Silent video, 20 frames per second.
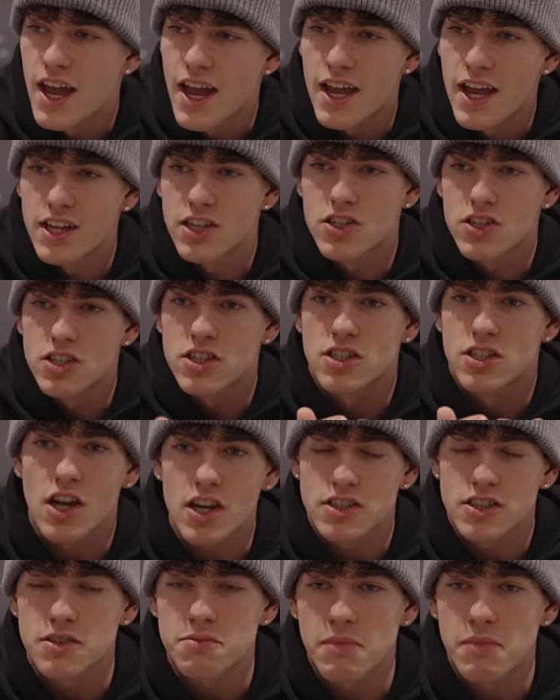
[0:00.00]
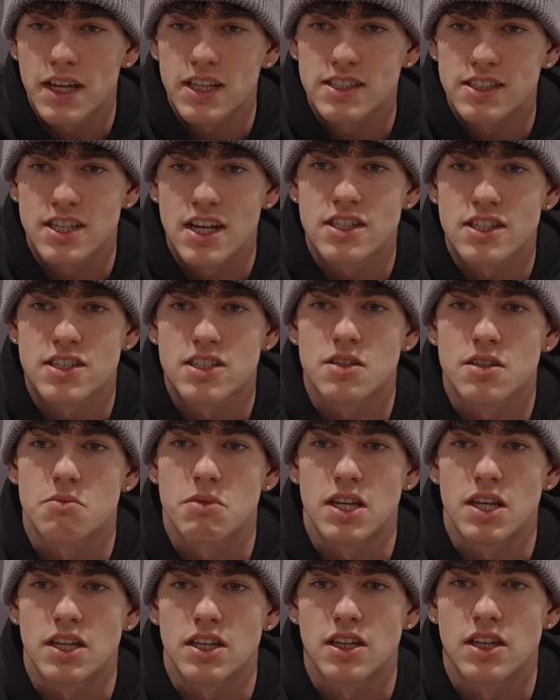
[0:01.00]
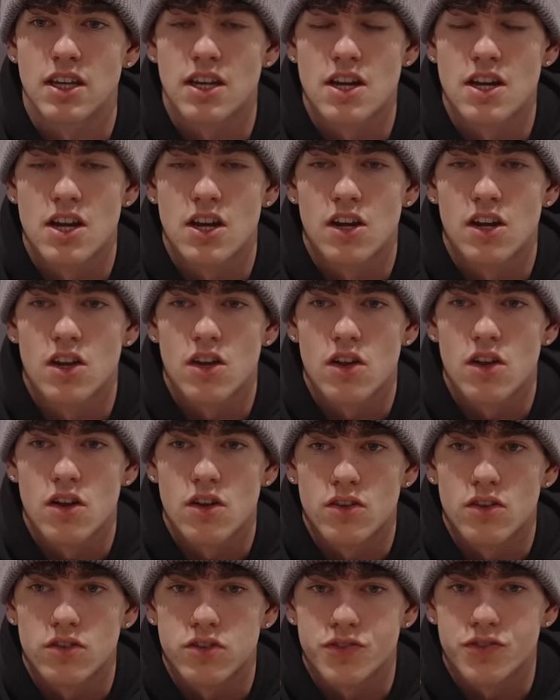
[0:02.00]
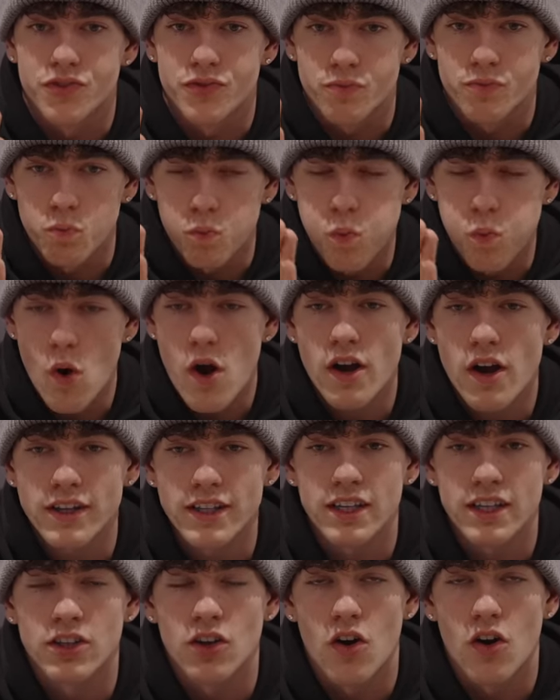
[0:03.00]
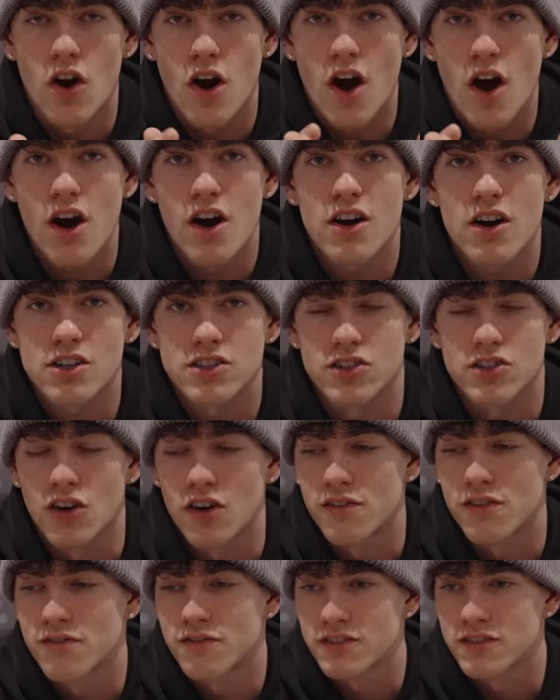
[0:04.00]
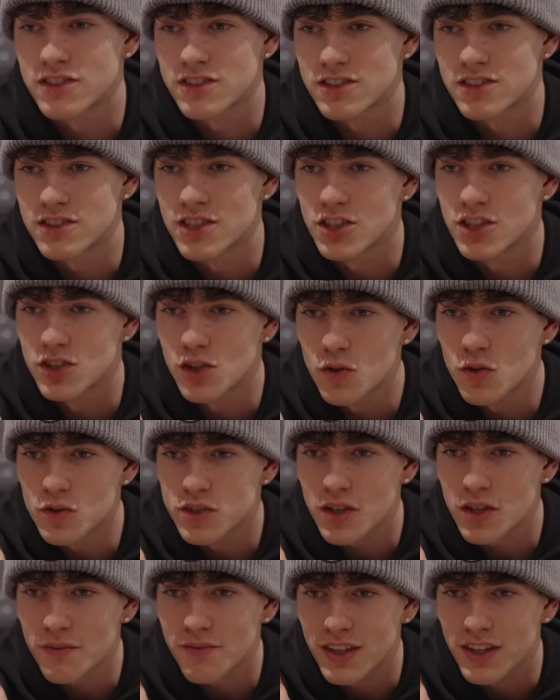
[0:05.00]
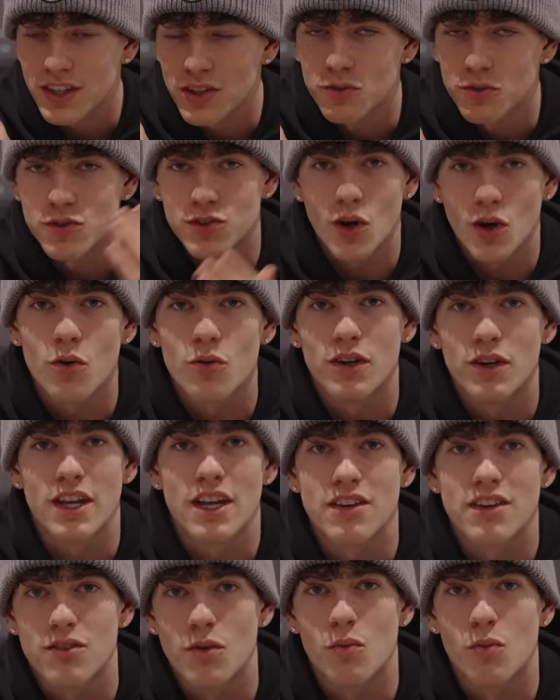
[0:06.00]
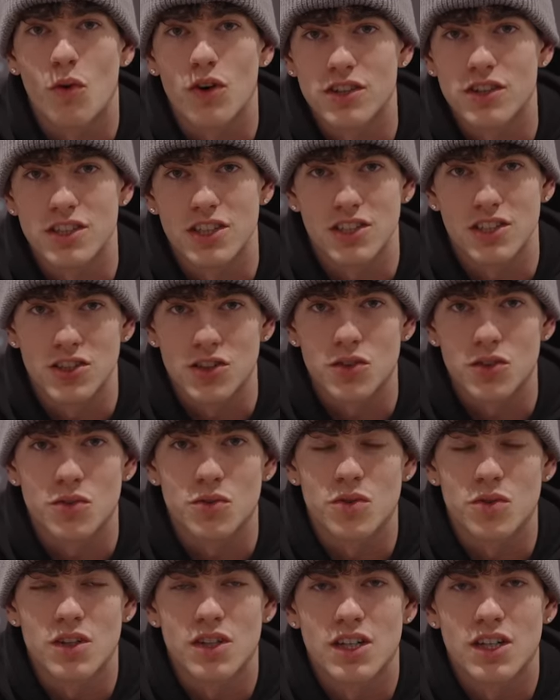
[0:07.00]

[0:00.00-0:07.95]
It just doesn't make sense to me working your ass off to do something you don't even want to do.